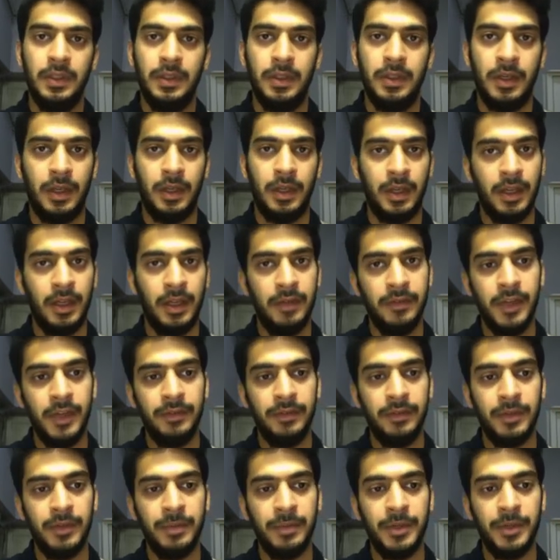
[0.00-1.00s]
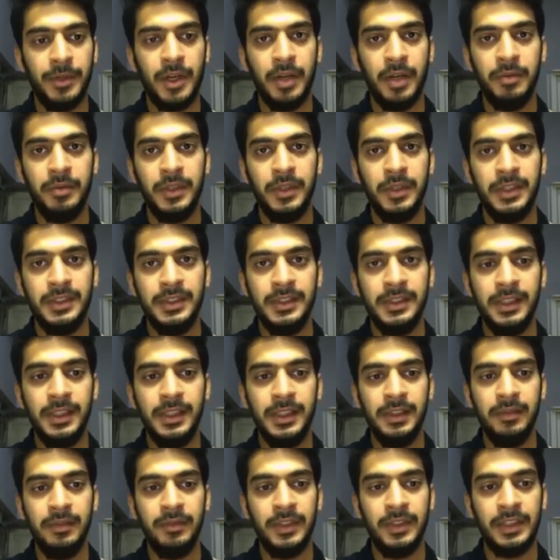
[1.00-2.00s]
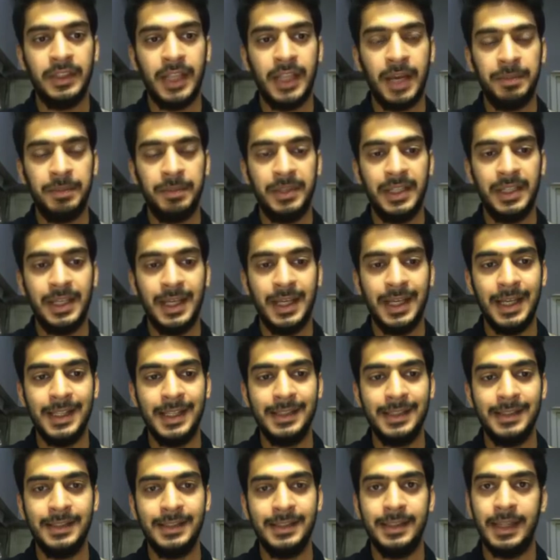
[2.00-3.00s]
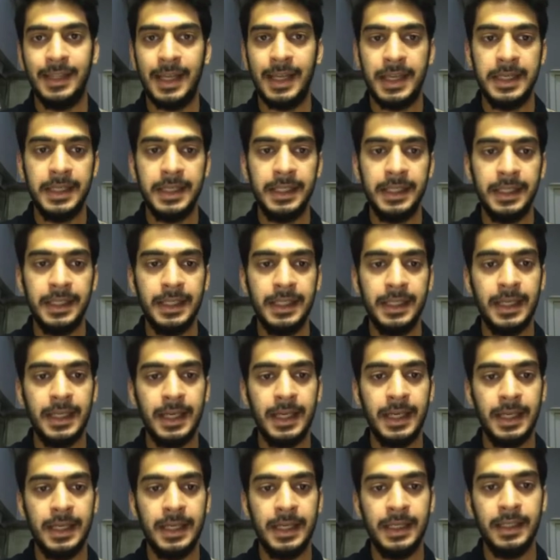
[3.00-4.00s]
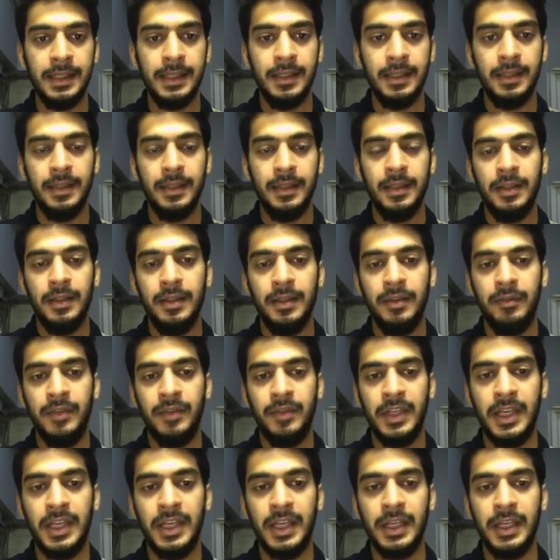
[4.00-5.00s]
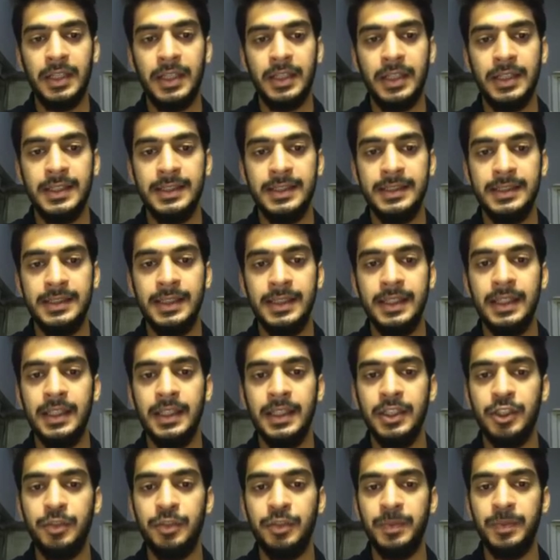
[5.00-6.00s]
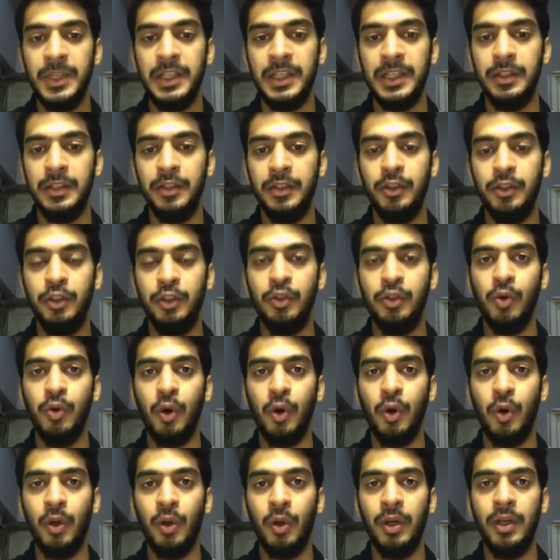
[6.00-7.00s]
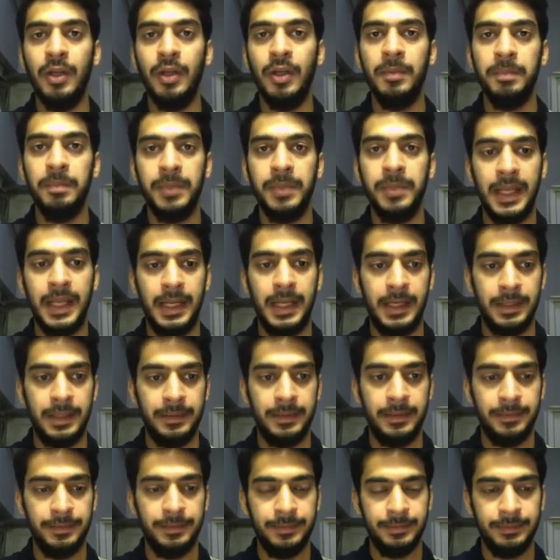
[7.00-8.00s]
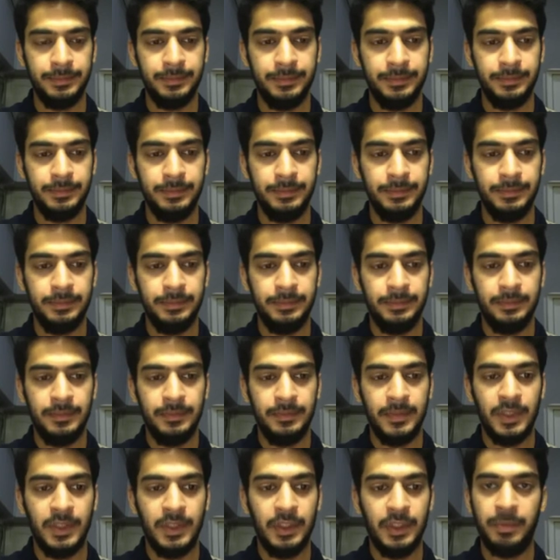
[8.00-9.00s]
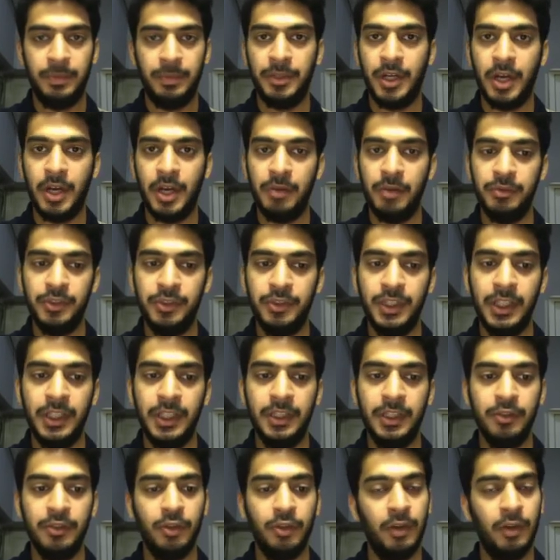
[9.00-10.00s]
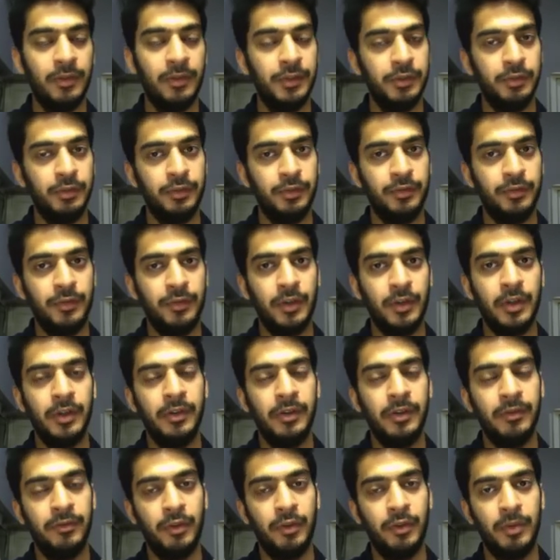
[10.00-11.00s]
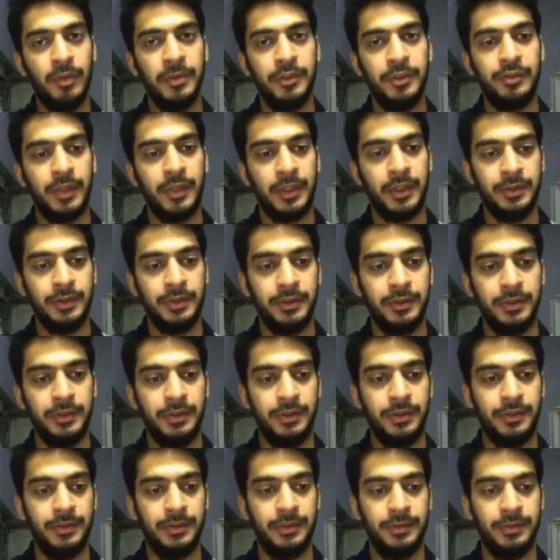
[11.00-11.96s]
Again we have the pronoun sie with capital S ending en, we get sie spielen, you all play. The pronoun sie is always used for formal structures.